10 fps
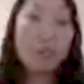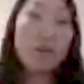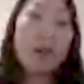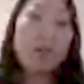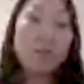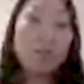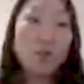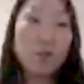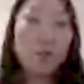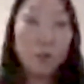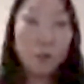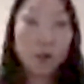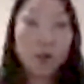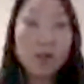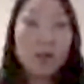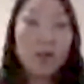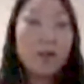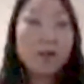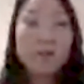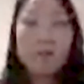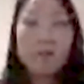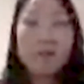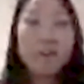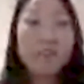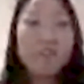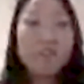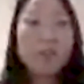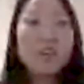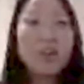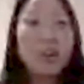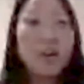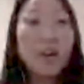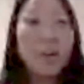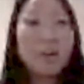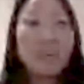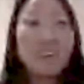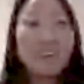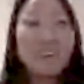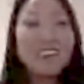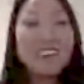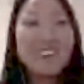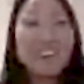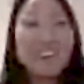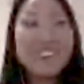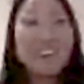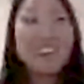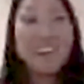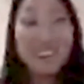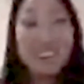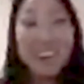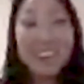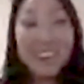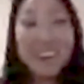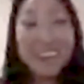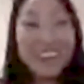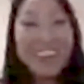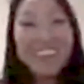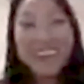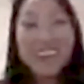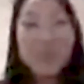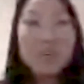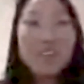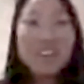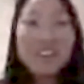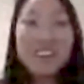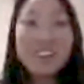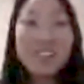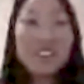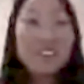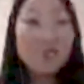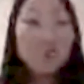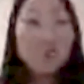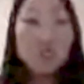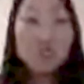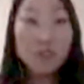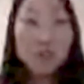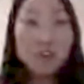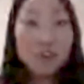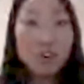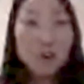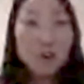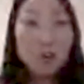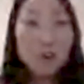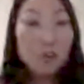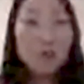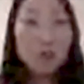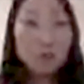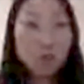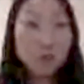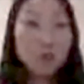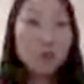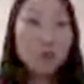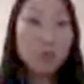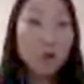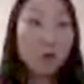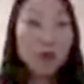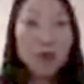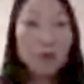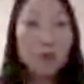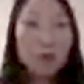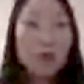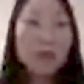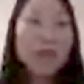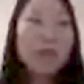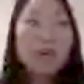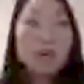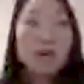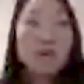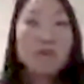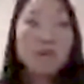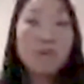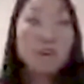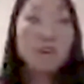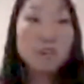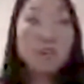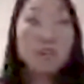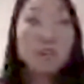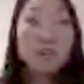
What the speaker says: As we know what happened in education, K-12 education, and schools started to go virtual, remote, hybrid, the flexibility on, parents needed.